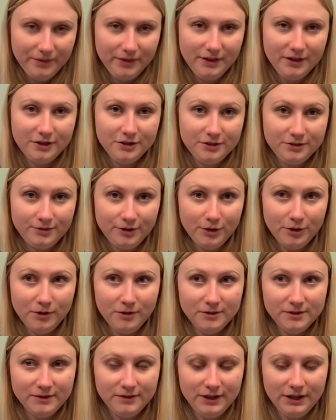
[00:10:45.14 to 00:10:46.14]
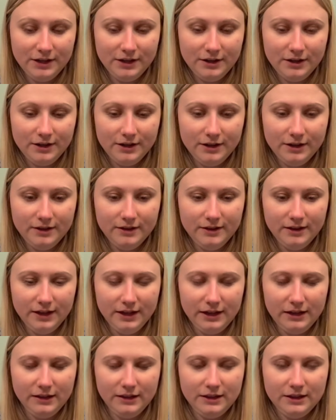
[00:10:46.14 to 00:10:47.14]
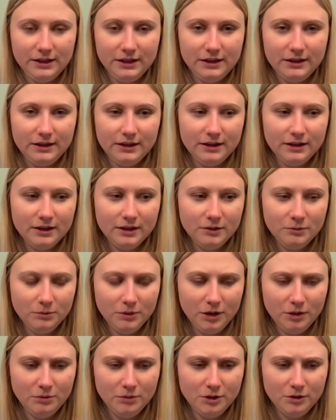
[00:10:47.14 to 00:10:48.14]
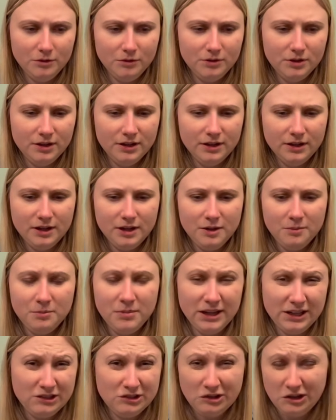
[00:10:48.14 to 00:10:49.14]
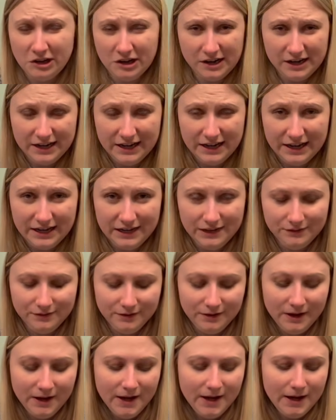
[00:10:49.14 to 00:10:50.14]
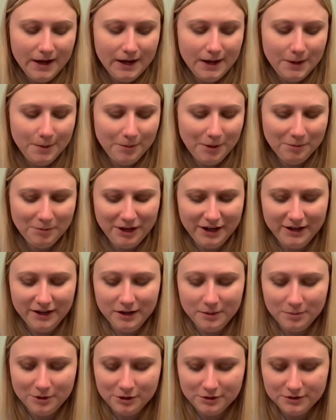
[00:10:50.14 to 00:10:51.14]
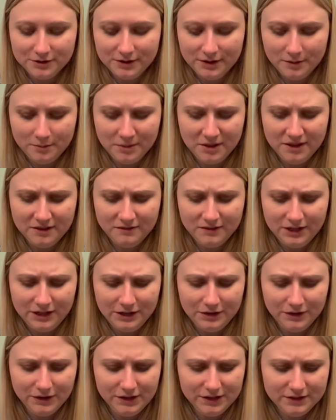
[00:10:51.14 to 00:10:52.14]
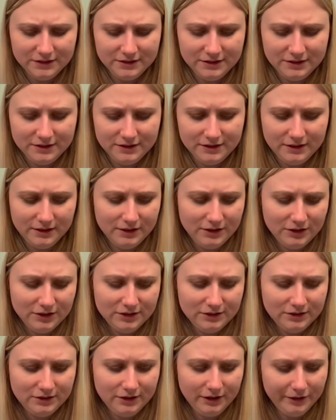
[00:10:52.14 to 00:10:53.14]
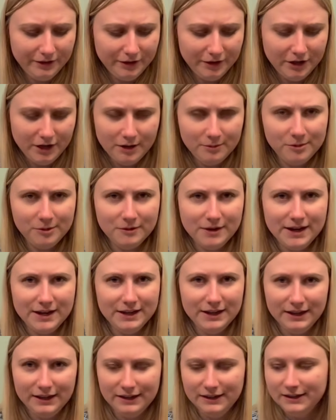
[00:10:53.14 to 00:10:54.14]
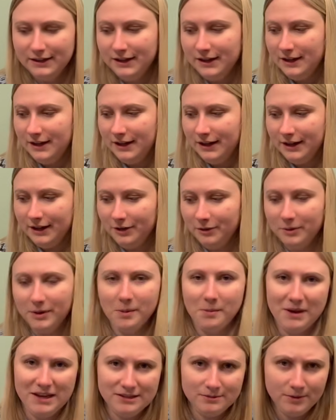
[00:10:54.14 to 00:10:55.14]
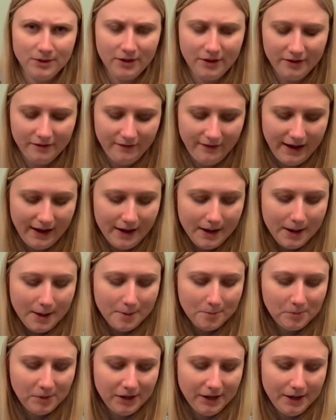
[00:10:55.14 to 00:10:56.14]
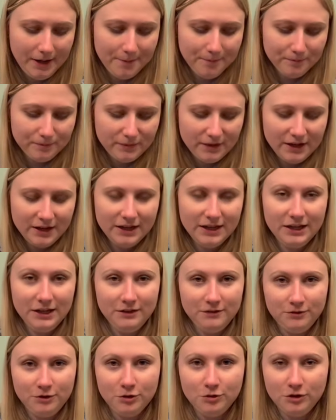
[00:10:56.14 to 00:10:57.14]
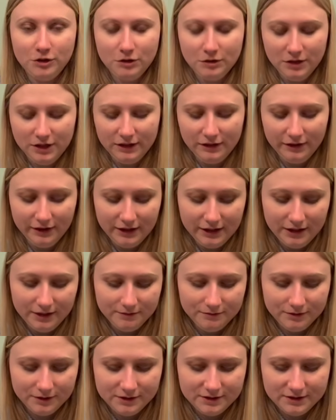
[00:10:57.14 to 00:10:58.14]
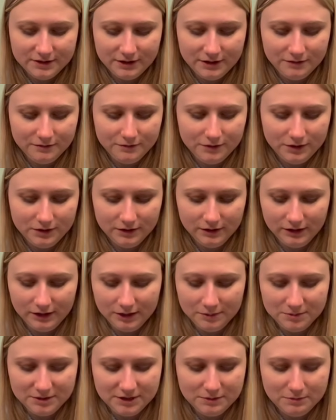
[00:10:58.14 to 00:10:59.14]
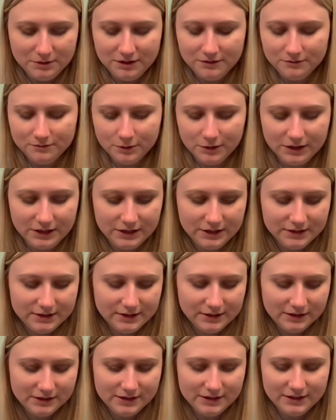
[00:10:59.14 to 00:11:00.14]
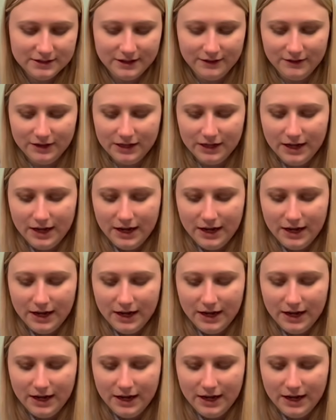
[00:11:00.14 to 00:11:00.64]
there's photos of it on like the railroad picture archive. I'm not gonna post them in the video because they're under copyright and I don't want to mess with all of that. But if you can look it up for yourself, you can look up CP4067,